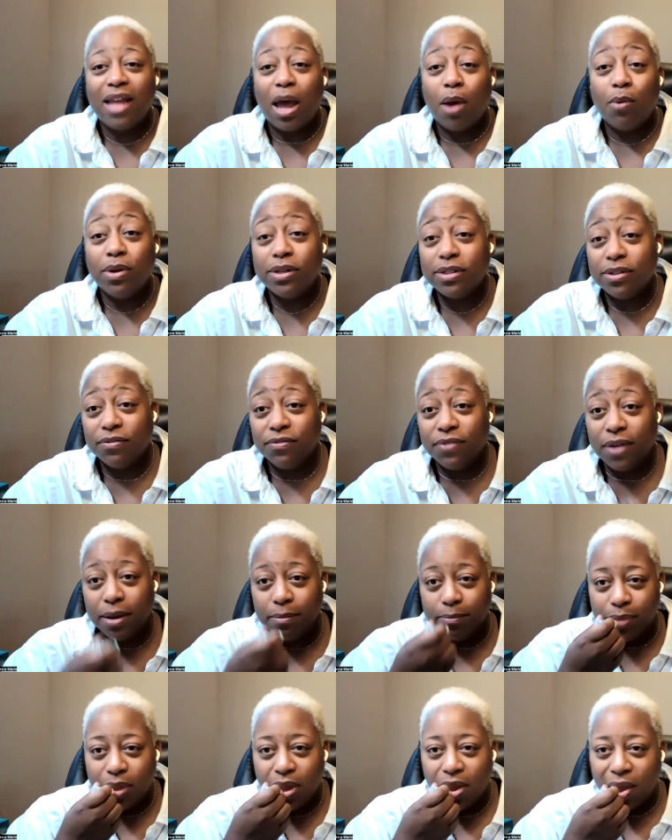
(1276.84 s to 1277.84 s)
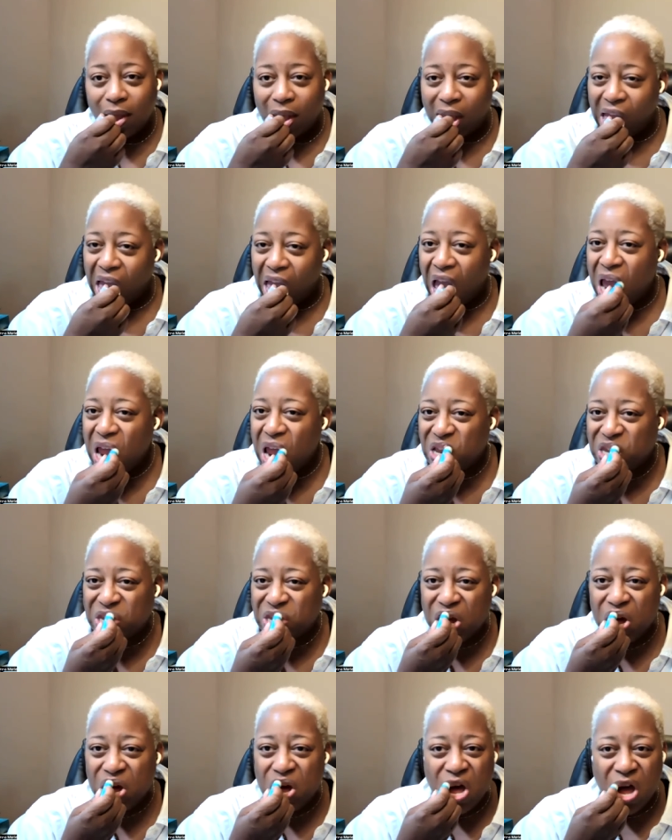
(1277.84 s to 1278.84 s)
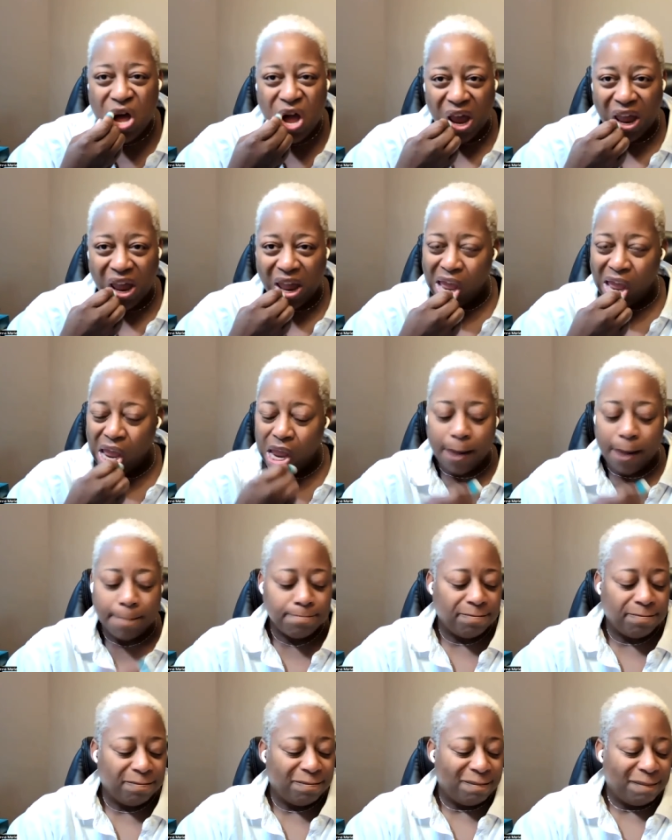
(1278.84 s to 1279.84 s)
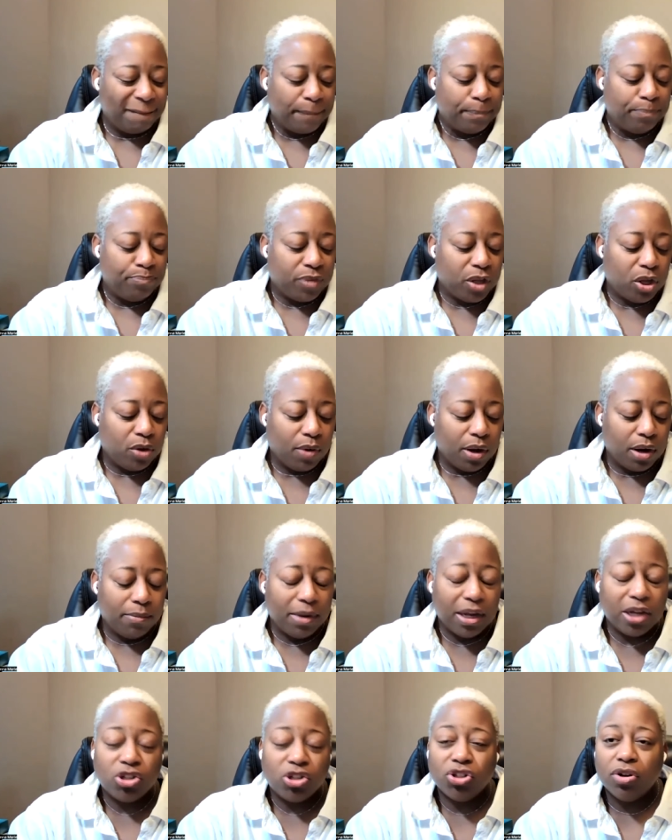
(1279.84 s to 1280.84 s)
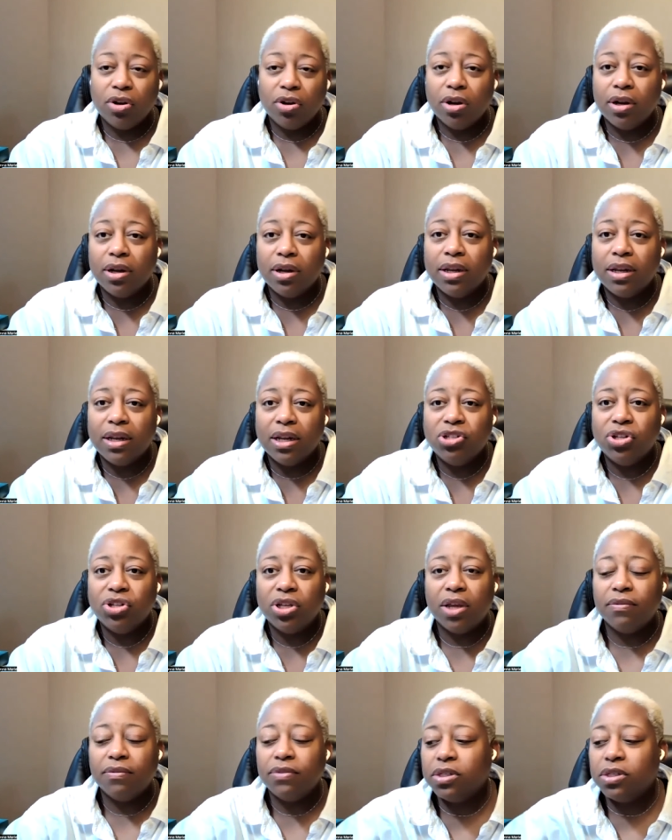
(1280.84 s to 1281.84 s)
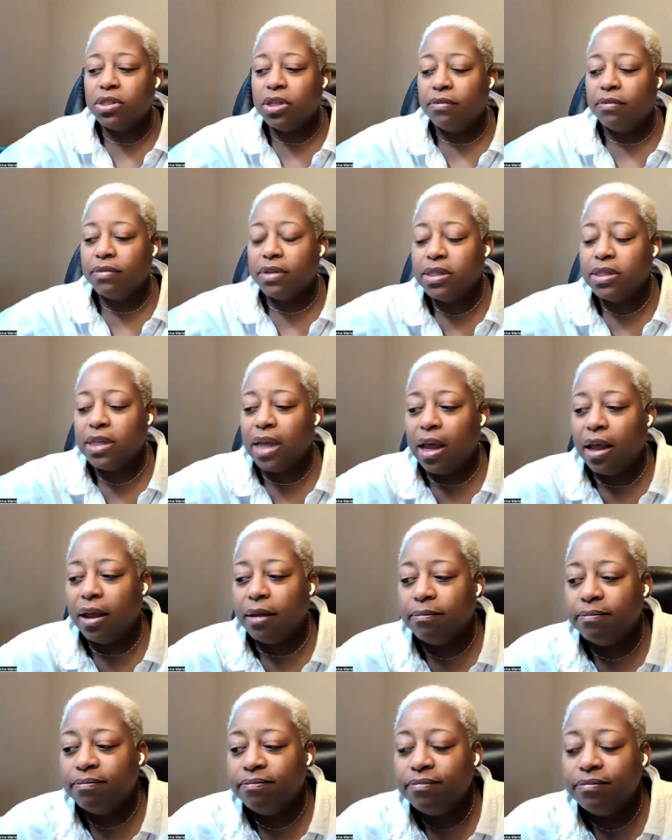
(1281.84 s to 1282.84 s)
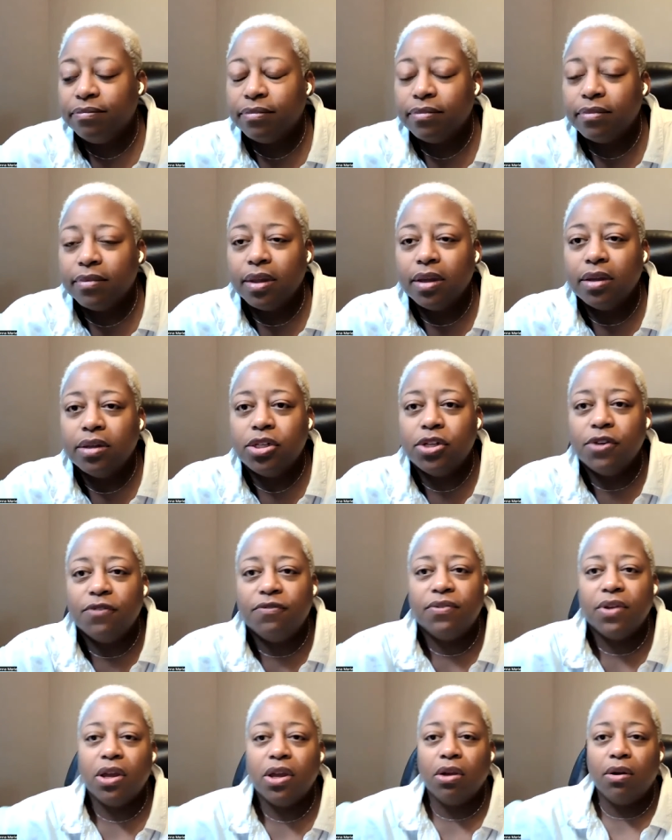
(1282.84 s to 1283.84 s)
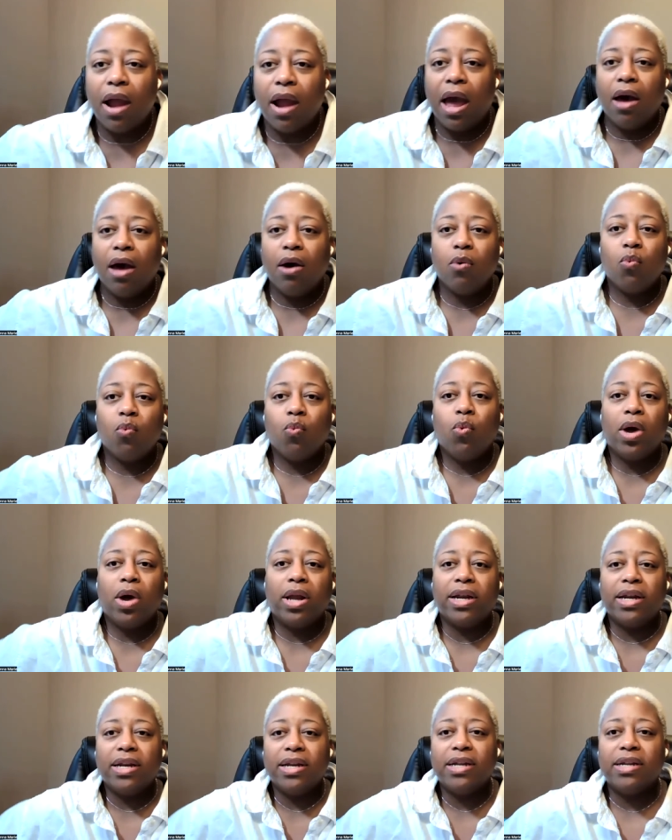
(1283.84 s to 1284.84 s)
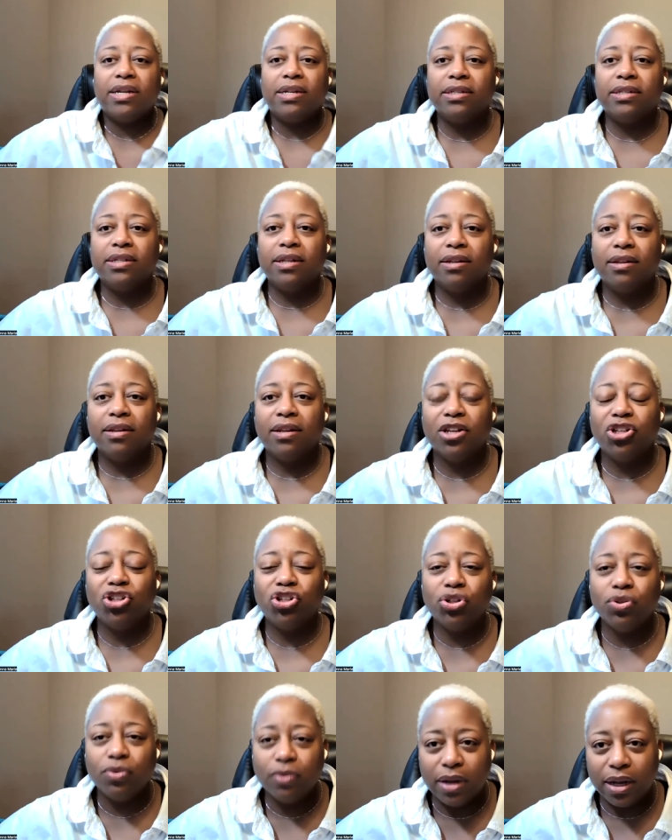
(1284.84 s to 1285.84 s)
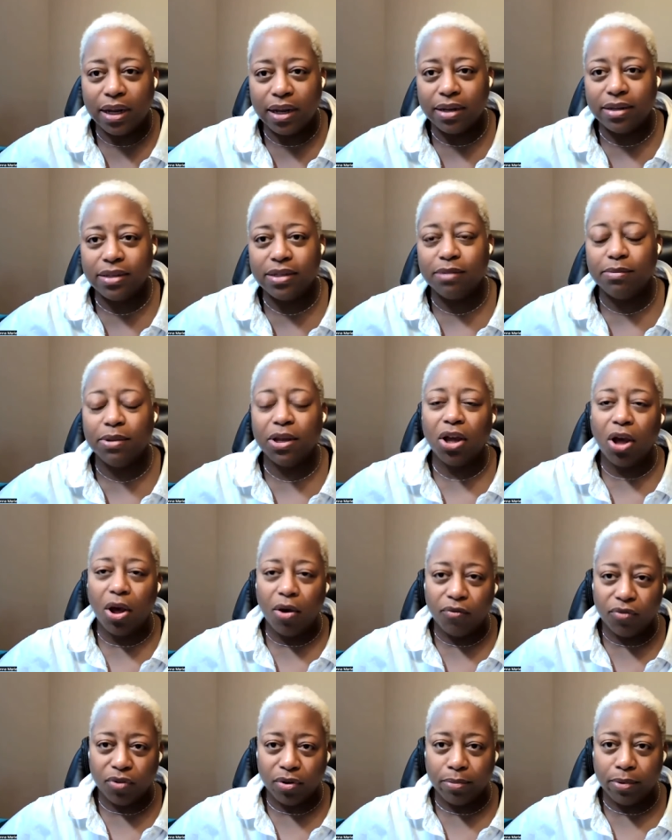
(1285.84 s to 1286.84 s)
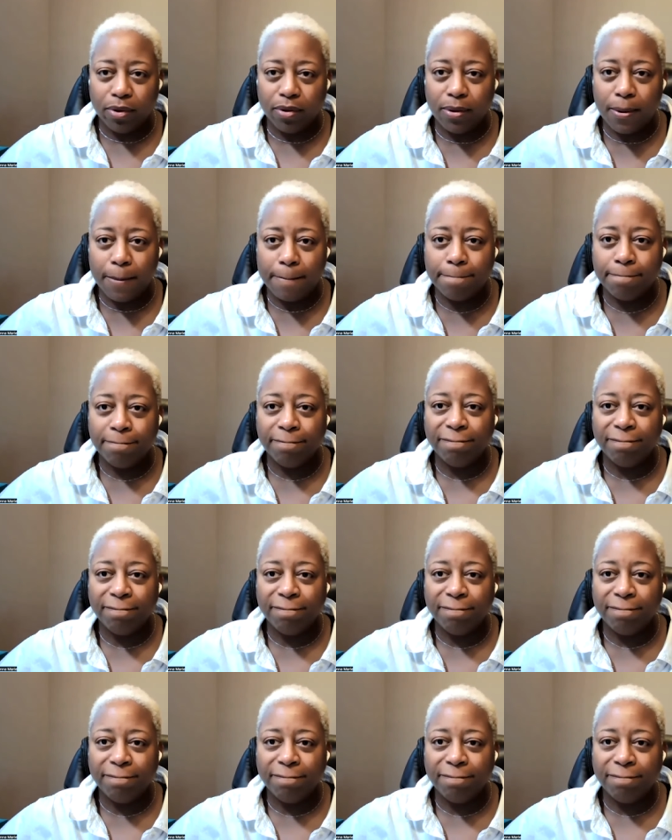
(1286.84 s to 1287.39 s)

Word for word: That wasn't fun. So you want to make sure that you give yourself the time to figure out what it is that you need to be comfortable.